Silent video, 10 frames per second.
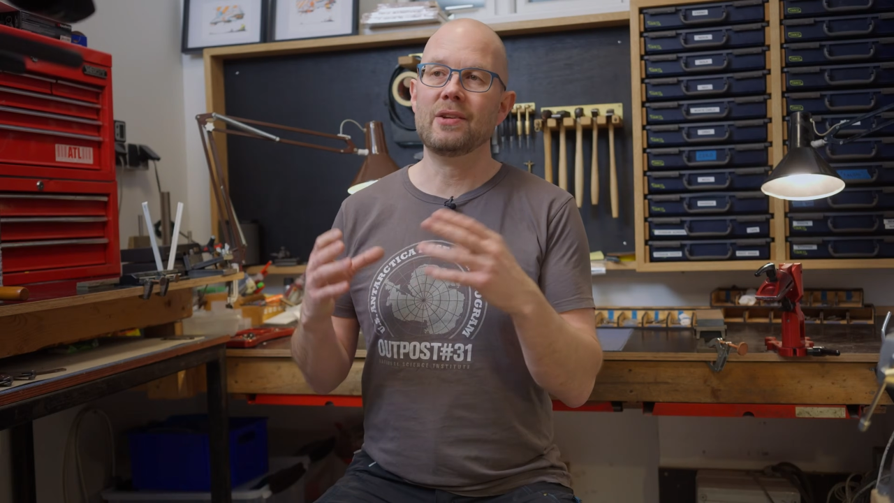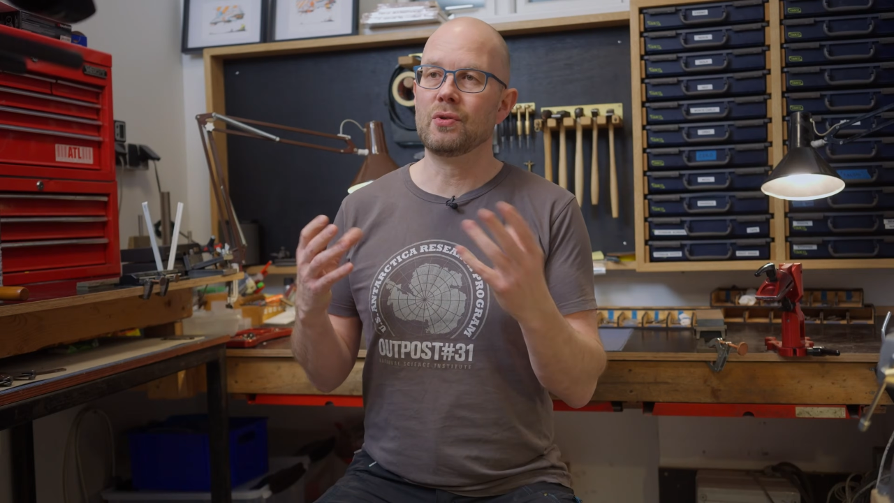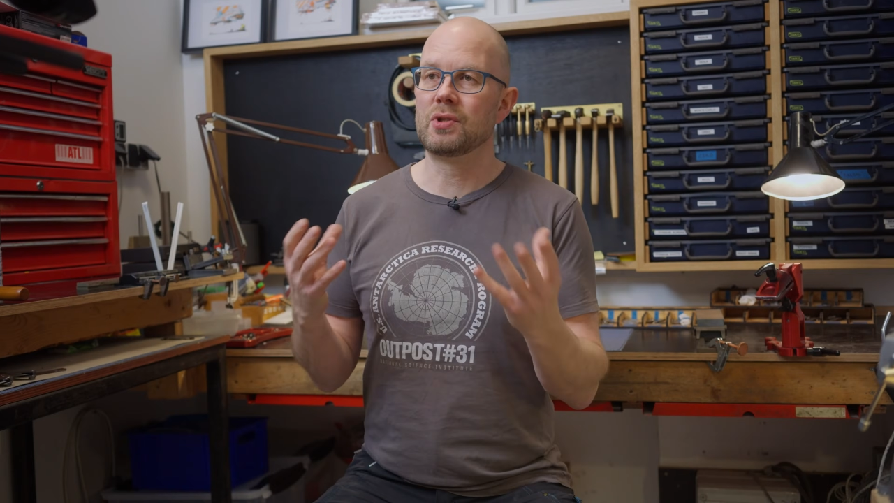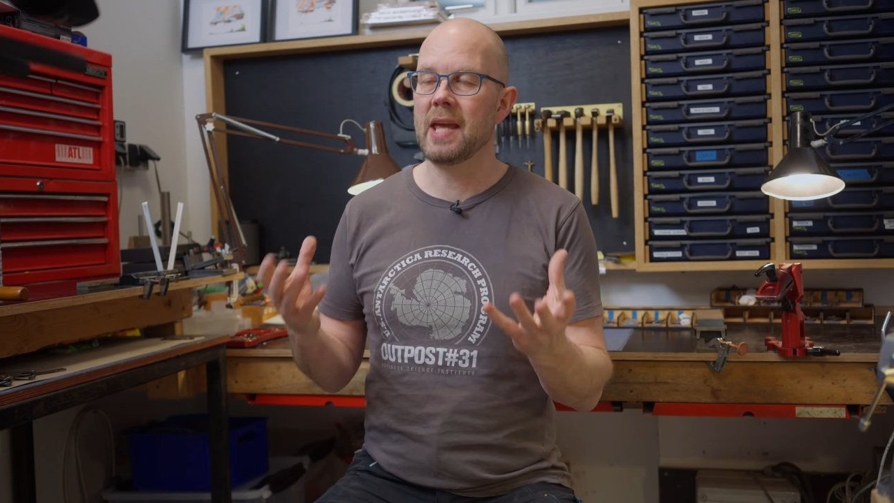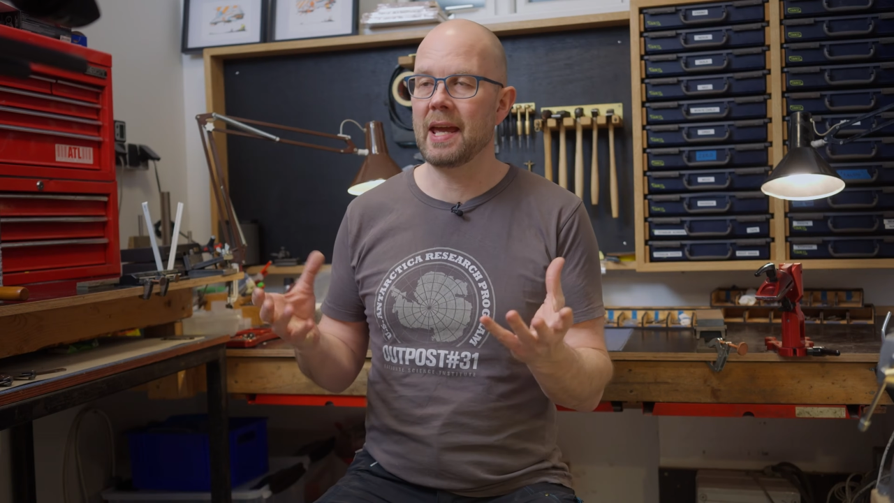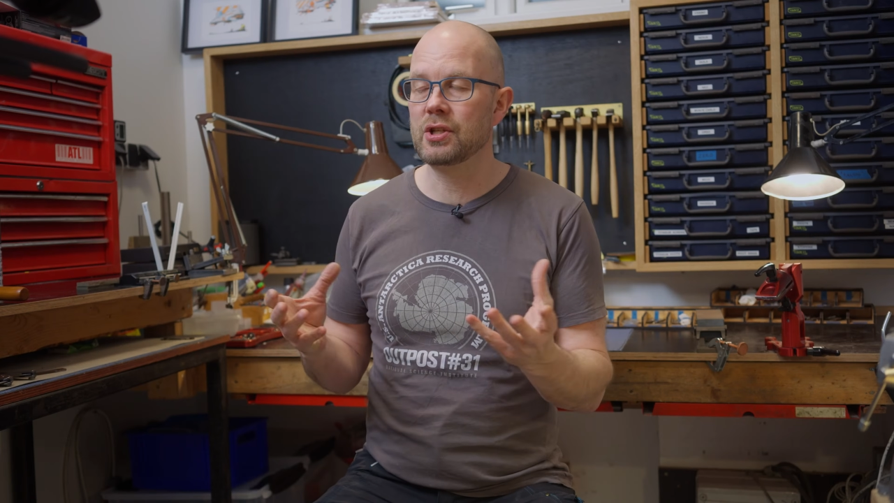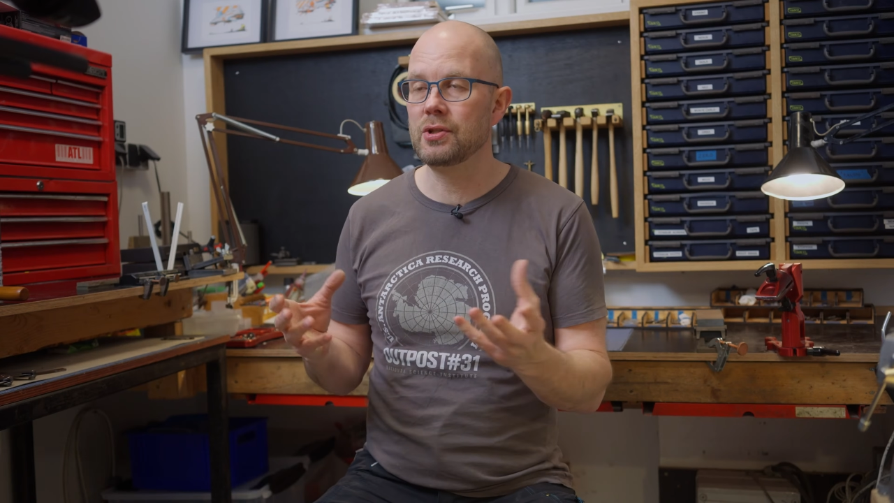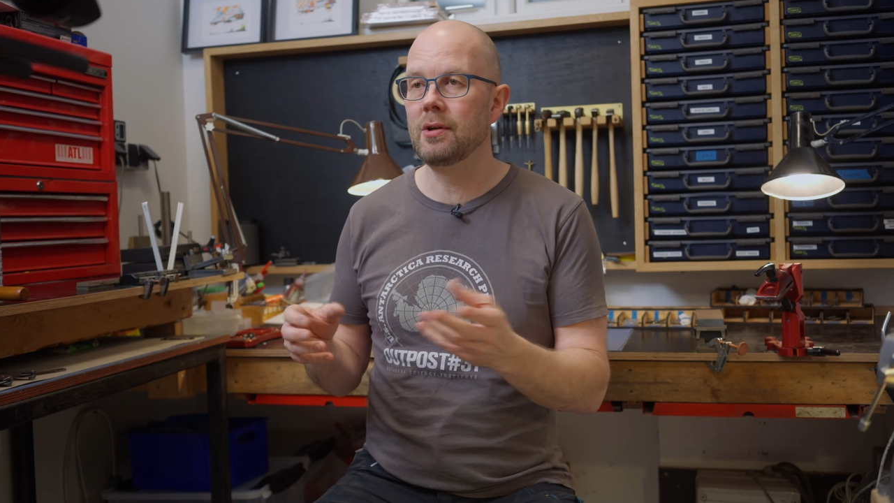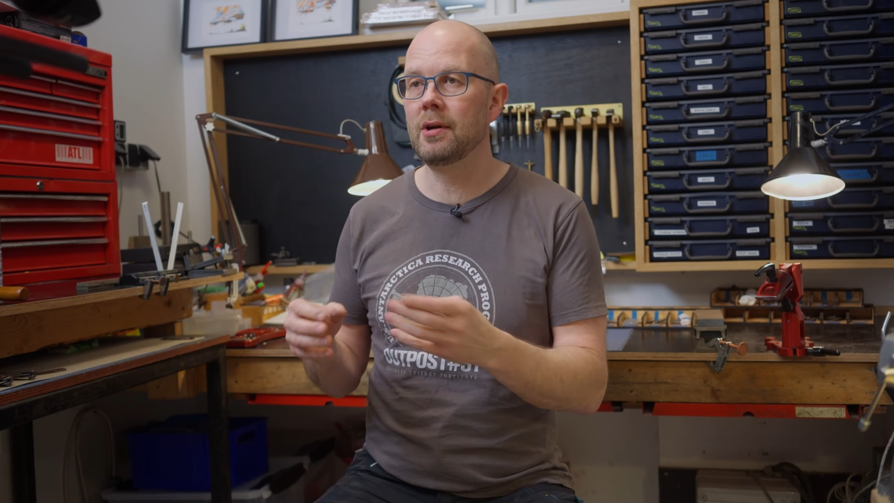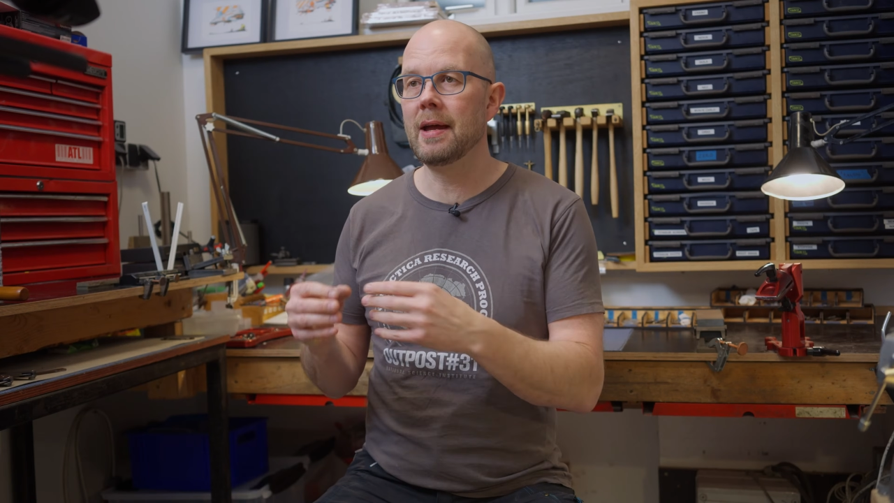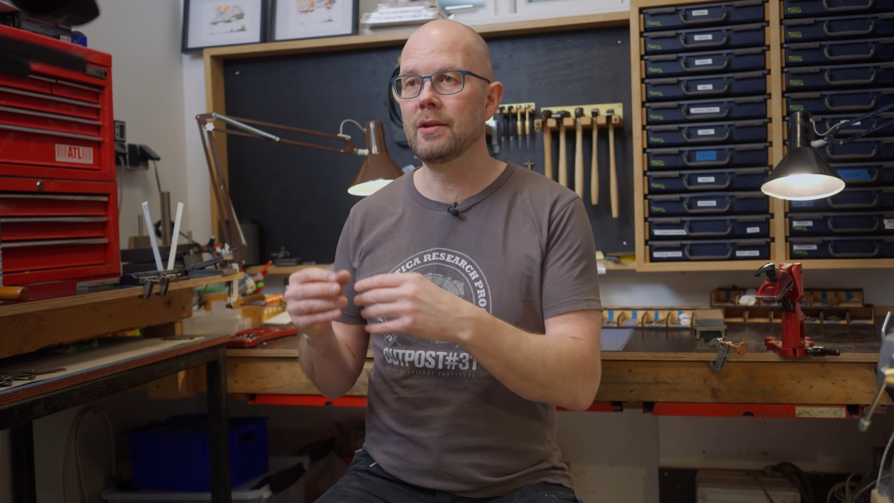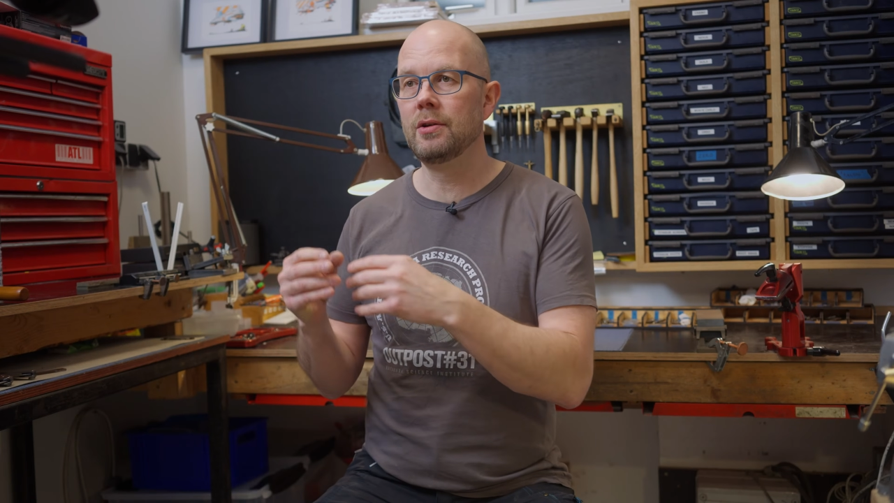a new texture, a